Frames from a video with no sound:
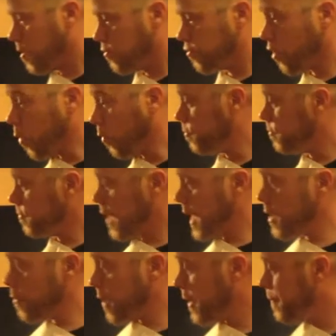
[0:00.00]
So
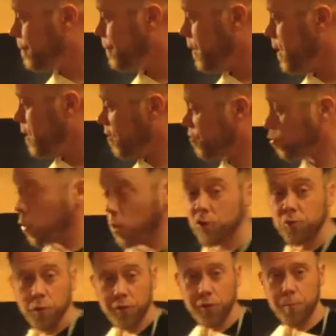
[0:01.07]
anyway, this
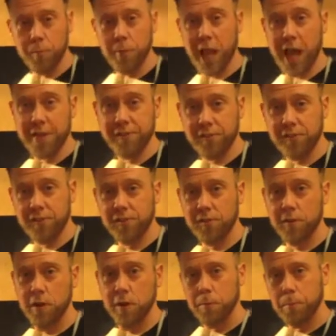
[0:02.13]
works with molasses,
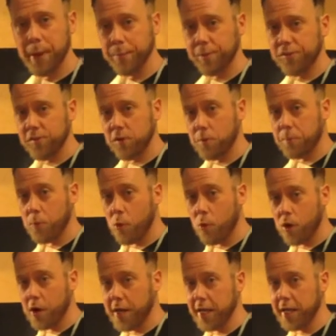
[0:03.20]
maple syrup,
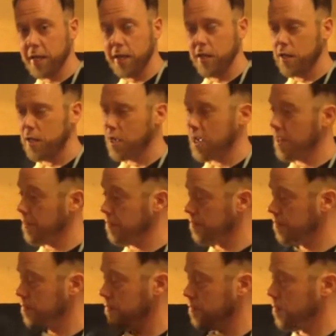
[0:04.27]
or honey, and
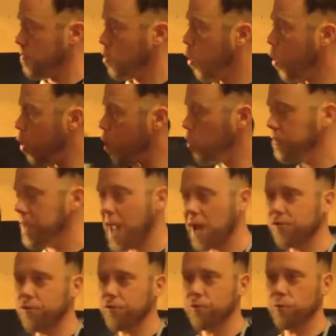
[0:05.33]
all
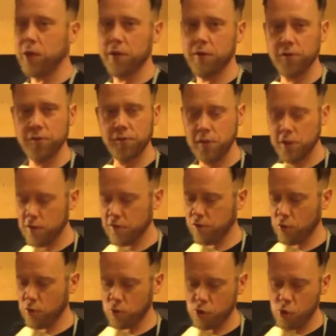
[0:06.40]
natural sweeteners. There's
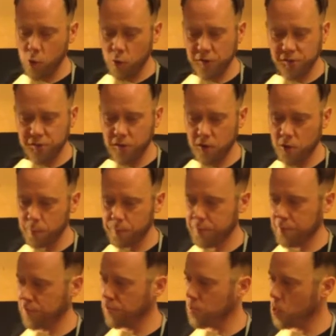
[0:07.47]
no corn syrup,
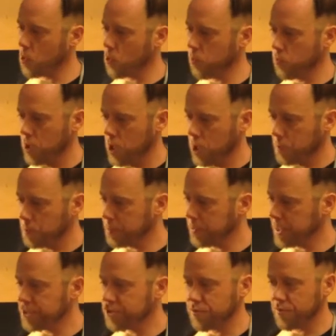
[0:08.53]
there's no
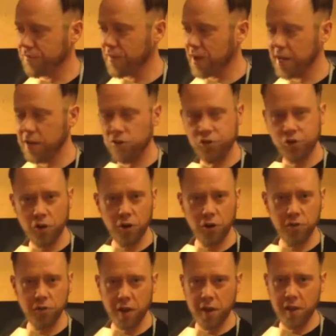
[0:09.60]
bleached refined sugar,
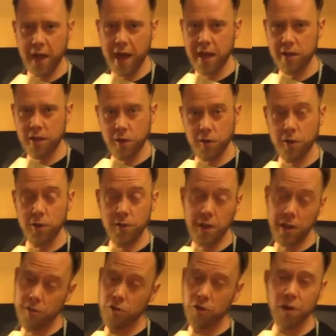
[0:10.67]
none of that, you know,
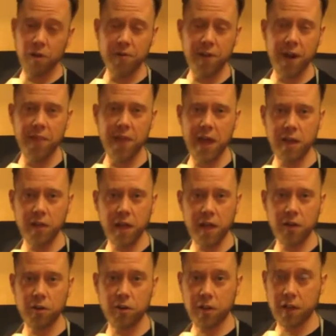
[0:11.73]
and you're going to find that in a lot
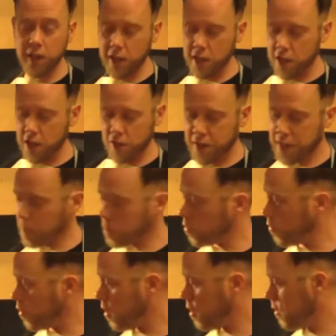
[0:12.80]
of cooking. Can't go
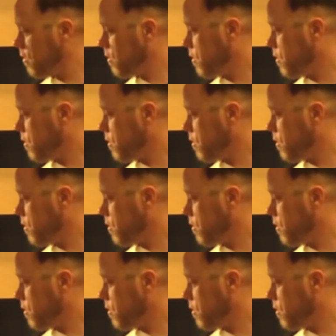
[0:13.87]
wrong.